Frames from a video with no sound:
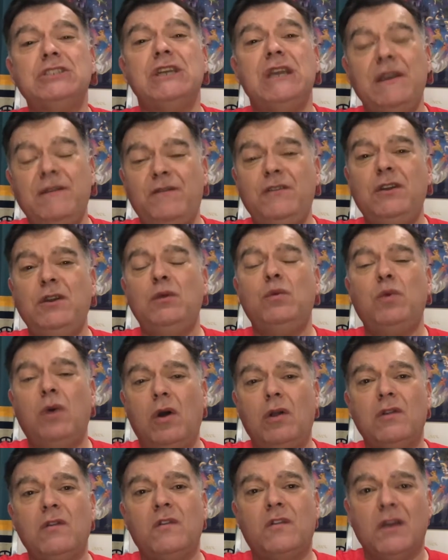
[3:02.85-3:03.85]
if you
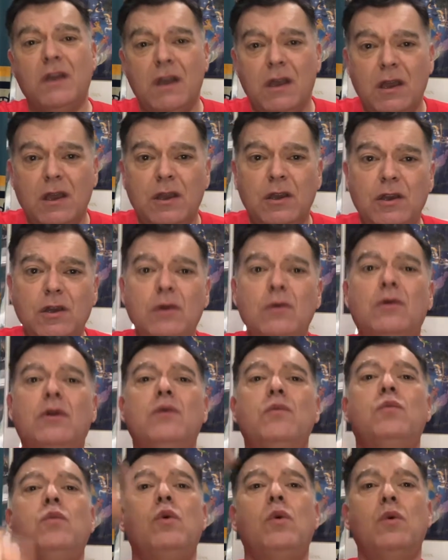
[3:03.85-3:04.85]
want, you
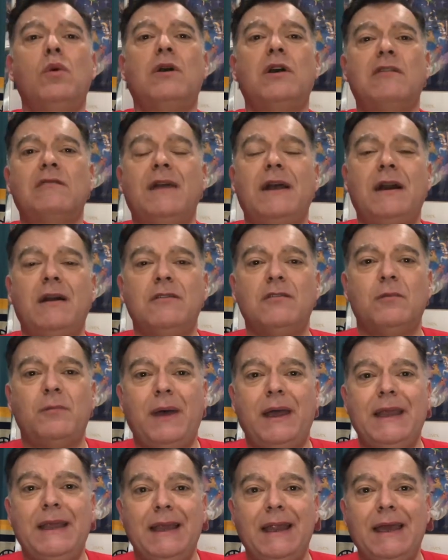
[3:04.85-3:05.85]
can walk around
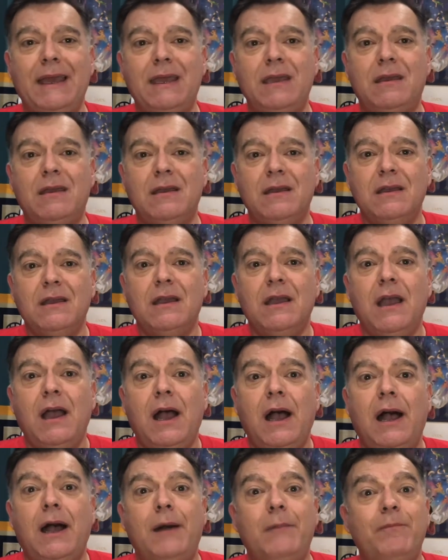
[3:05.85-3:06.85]
Bay Lake
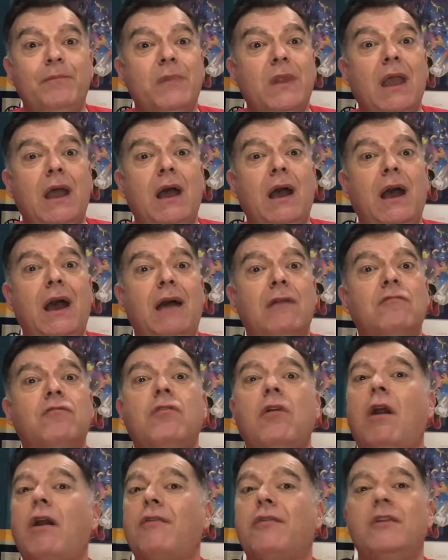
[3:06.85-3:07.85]

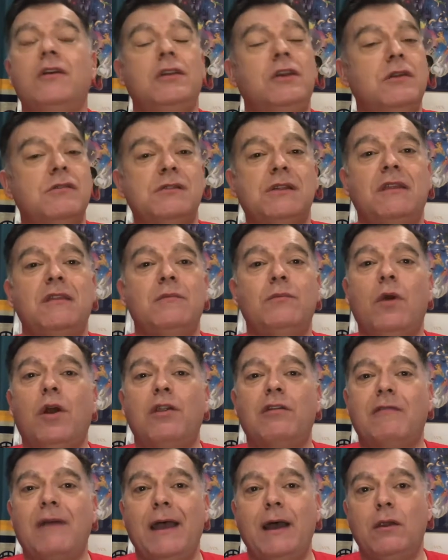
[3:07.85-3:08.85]
rather than using the
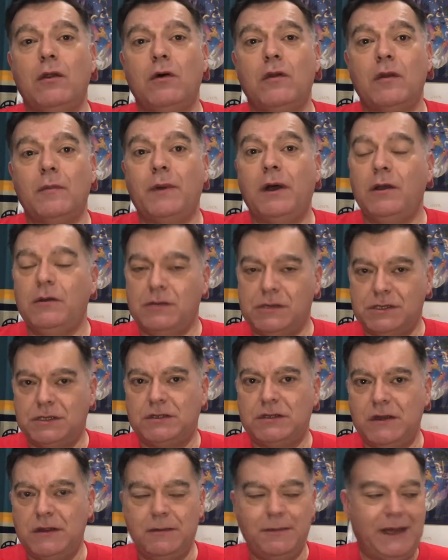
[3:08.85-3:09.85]
monorail or the boat
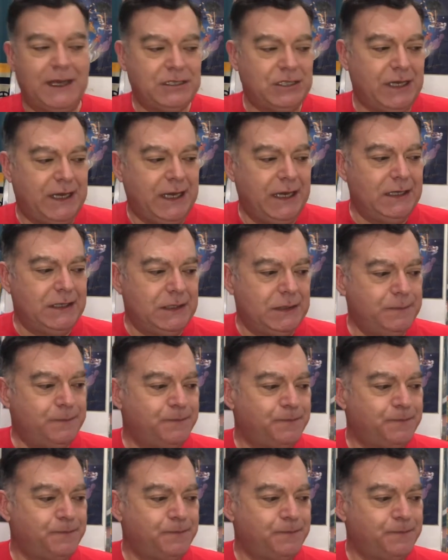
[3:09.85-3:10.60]
to the Magic Kingdom.